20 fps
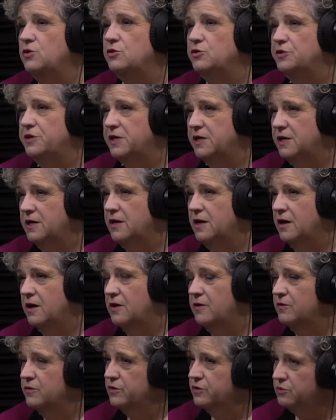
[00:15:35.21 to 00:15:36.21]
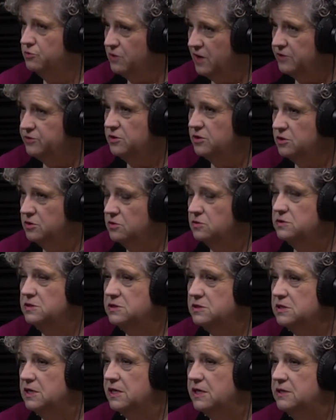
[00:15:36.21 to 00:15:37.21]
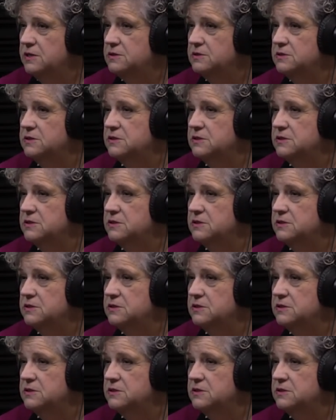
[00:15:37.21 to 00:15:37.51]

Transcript: hurting throughout the whole state.